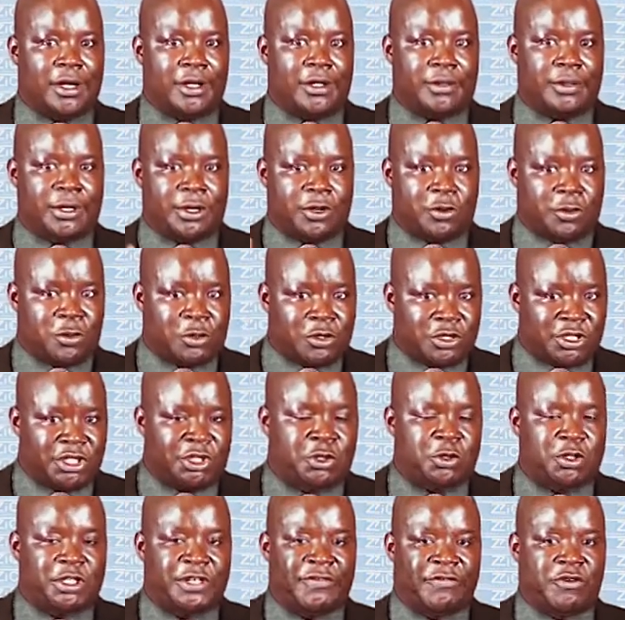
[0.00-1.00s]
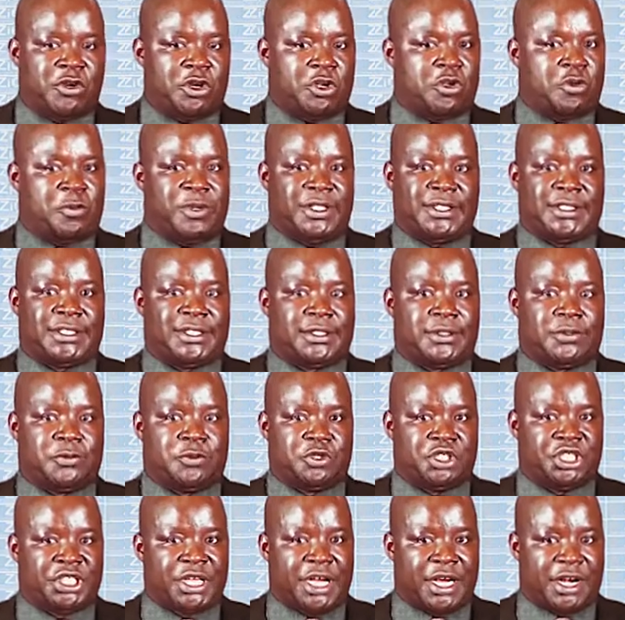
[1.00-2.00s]
The constitutive documents
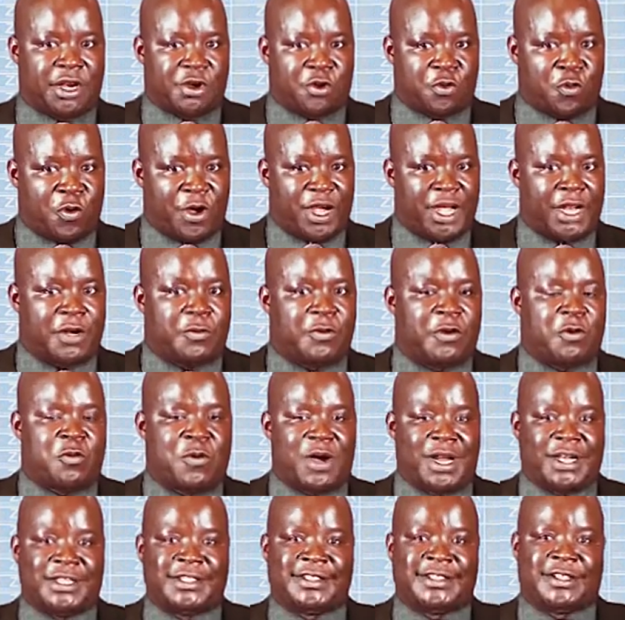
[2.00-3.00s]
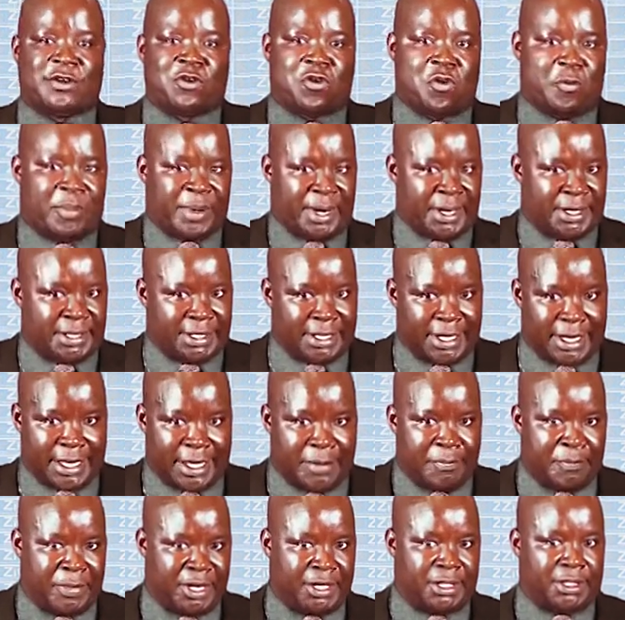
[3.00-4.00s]
which are required when one is incorporating a
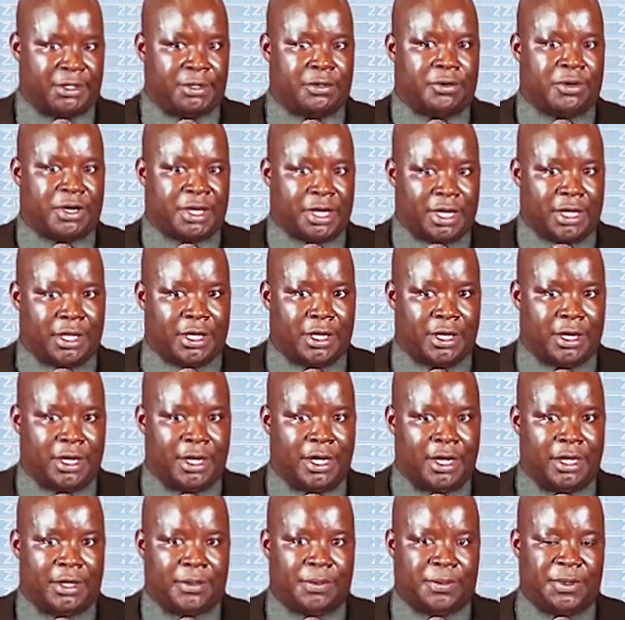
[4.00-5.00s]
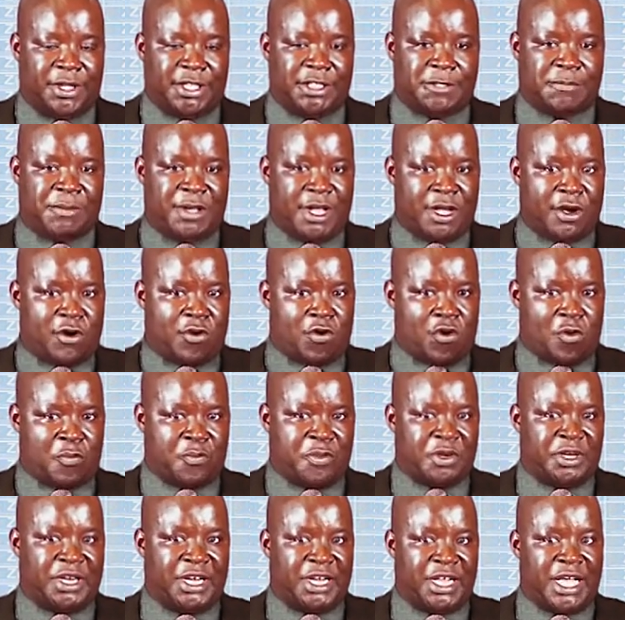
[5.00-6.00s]
company. Okay, this being
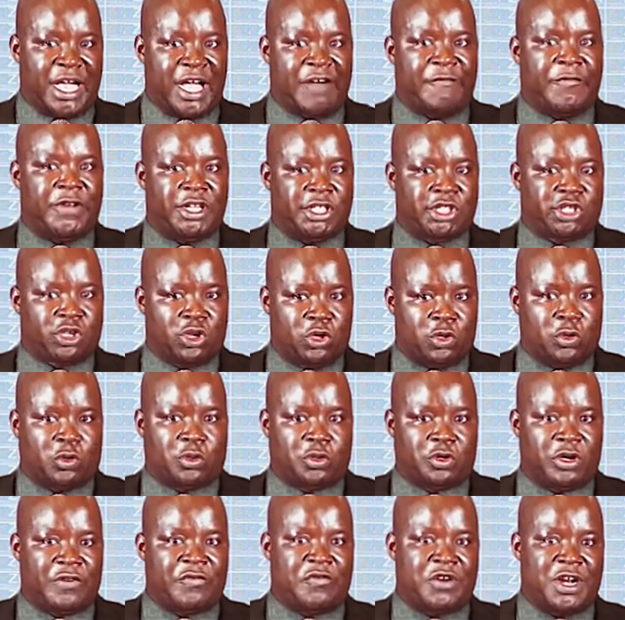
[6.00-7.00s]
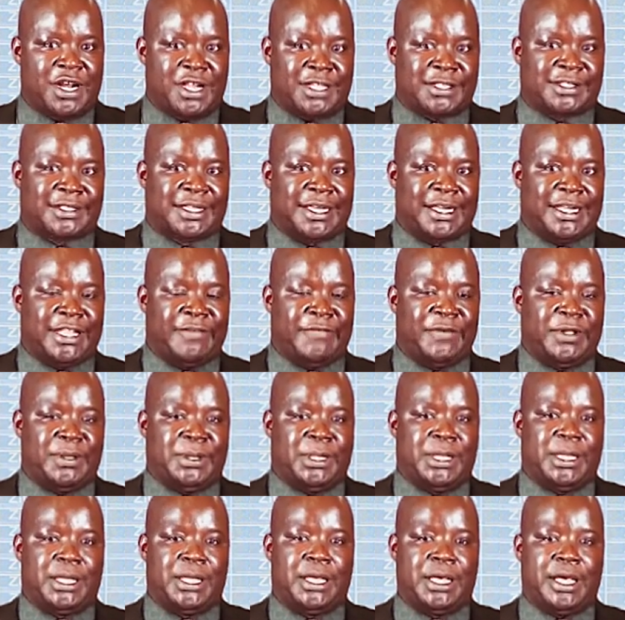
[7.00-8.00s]
corporate and governance law, you have to understand even
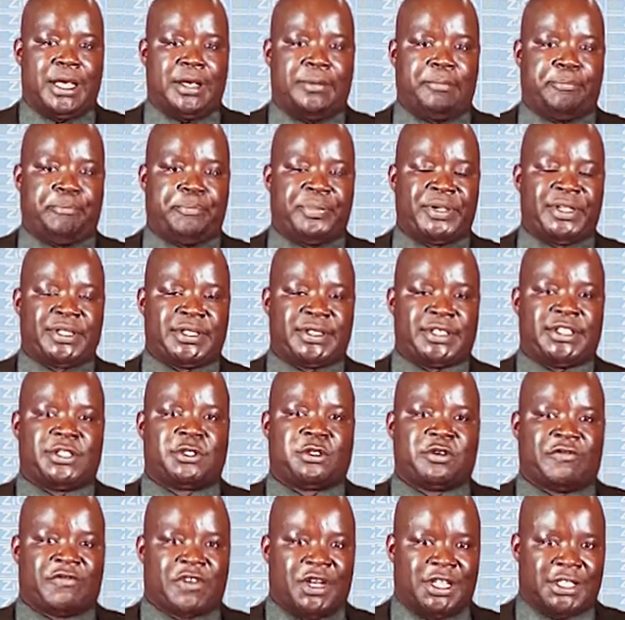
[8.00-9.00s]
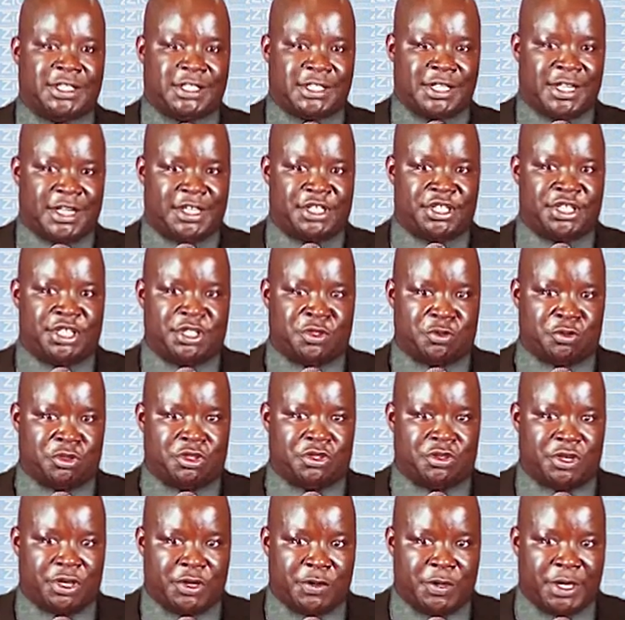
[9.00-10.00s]
the pieces of legislation which
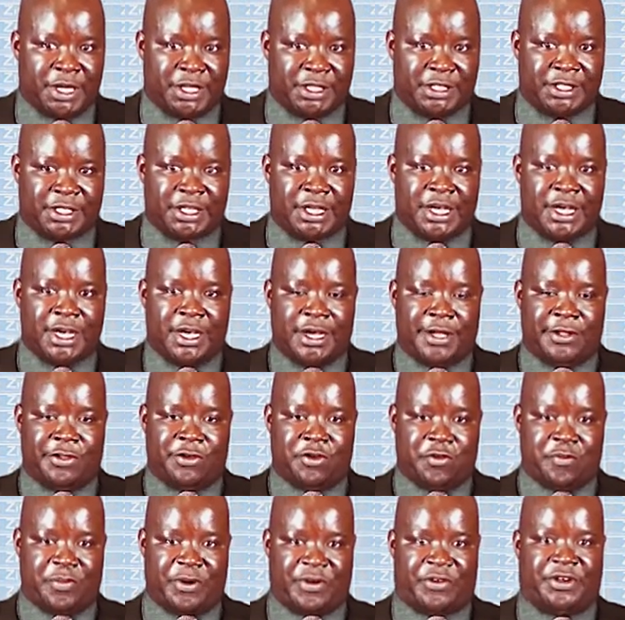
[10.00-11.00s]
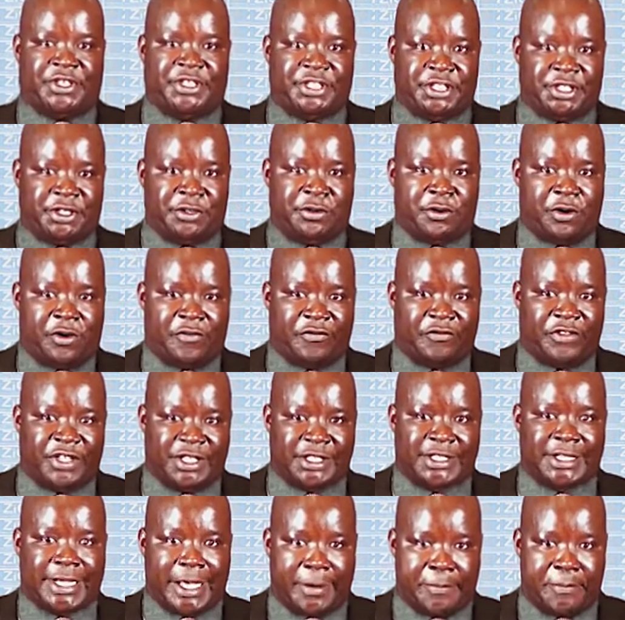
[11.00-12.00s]
regulates the operation of
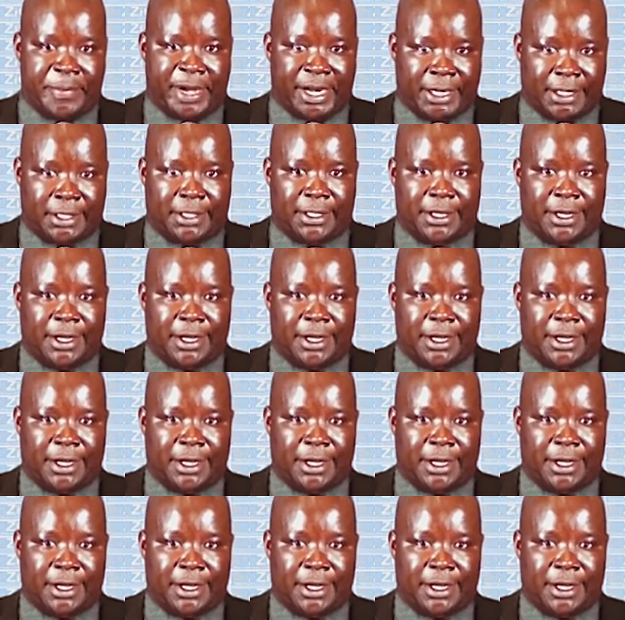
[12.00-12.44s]
this company.